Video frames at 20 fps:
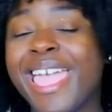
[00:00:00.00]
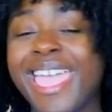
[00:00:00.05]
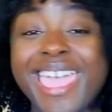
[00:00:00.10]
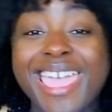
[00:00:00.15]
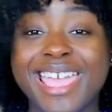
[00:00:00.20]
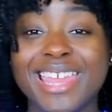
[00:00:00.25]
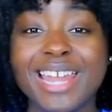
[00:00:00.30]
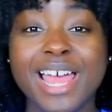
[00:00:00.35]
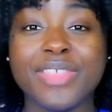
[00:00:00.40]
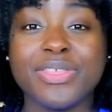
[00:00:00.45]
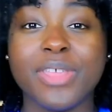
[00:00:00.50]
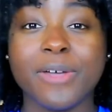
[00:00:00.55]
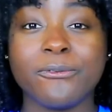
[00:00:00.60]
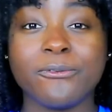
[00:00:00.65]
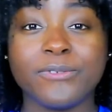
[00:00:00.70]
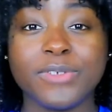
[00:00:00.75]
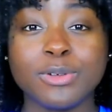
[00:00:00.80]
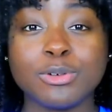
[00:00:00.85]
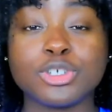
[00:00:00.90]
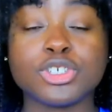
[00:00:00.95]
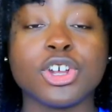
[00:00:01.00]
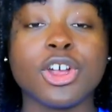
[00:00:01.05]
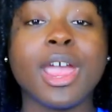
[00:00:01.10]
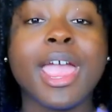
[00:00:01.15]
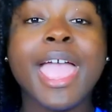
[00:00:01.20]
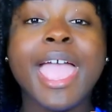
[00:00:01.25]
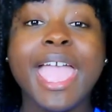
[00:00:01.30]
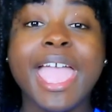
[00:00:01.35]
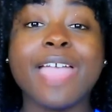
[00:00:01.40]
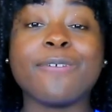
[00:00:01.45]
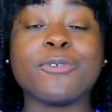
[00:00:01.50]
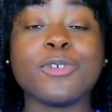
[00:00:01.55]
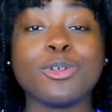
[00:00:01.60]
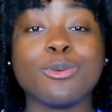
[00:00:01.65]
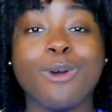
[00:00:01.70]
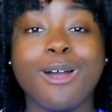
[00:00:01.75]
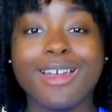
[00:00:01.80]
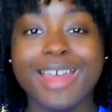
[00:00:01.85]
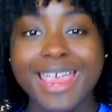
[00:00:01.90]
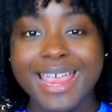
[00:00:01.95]
in the future. If
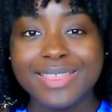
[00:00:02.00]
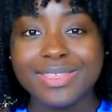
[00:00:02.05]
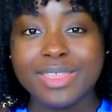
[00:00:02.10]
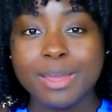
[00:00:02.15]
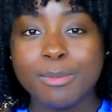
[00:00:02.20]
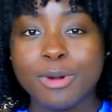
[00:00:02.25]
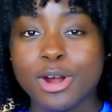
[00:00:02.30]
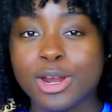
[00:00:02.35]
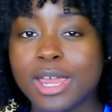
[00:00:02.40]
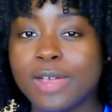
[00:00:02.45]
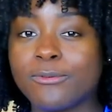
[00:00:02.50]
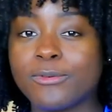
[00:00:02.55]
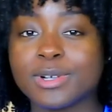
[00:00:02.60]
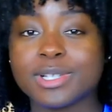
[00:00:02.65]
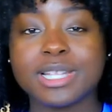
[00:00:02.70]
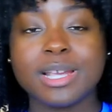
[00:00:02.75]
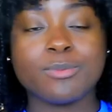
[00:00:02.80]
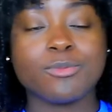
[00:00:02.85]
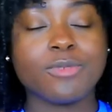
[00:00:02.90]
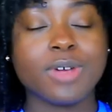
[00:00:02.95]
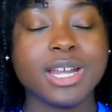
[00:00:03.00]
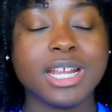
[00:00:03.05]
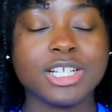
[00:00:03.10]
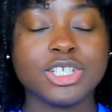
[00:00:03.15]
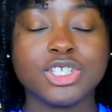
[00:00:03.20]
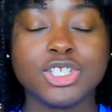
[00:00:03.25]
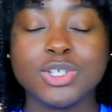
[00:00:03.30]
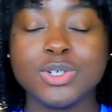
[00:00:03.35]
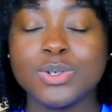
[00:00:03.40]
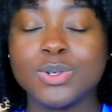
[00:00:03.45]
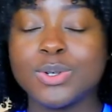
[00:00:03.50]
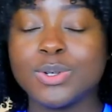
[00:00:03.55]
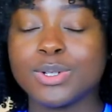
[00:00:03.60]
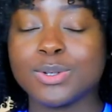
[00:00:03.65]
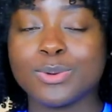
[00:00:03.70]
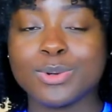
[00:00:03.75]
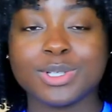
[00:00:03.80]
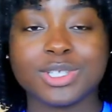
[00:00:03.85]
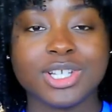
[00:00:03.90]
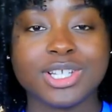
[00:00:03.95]
you are in the market for some running shoes
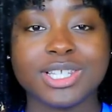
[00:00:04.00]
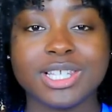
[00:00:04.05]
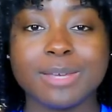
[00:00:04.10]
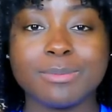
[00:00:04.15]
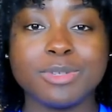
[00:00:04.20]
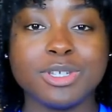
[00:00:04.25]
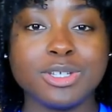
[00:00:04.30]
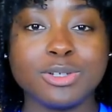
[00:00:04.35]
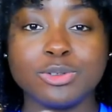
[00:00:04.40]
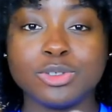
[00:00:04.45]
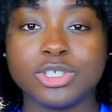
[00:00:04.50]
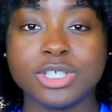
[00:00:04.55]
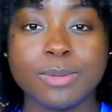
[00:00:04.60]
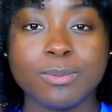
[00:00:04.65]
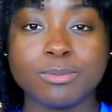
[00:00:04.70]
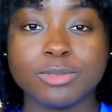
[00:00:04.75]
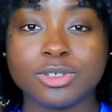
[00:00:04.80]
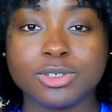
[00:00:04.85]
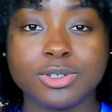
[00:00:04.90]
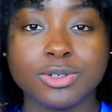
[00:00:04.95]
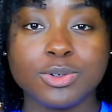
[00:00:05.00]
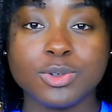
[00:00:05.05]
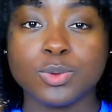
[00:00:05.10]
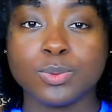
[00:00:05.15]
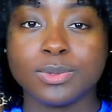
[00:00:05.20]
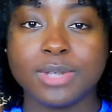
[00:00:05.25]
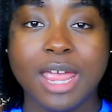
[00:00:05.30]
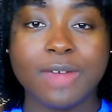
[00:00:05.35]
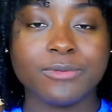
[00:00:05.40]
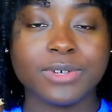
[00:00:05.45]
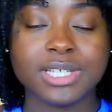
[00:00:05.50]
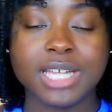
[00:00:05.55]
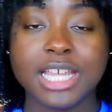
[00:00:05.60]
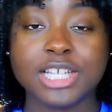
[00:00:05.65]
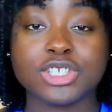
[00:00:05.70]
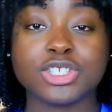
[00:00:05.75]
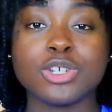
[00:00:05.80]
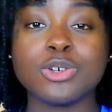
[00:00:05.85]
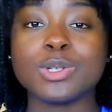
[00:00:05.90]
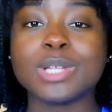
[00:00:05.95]
or just some new gym shoes, everyday
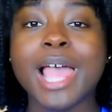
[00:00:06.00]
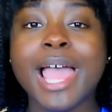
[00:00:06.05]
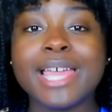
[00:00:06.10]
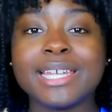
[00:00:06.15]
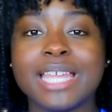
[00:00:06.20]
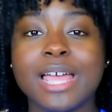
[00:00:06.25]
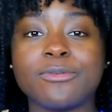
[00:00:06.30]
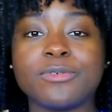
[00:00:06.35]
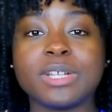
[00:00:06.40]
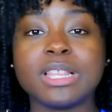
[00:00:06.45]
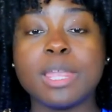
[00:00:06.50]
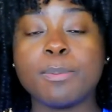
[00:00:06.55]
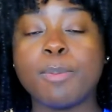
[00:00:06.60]
shoes, definitely